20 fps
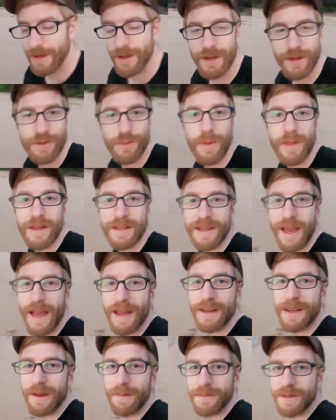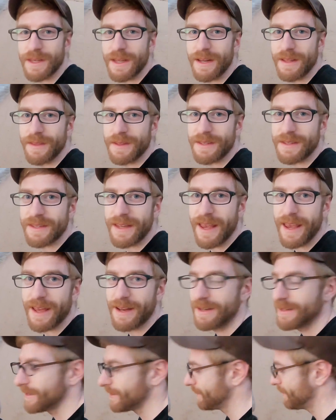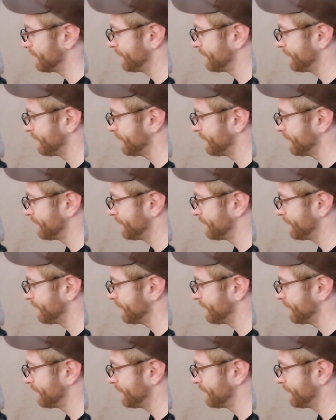Because when the tide comes in the sand,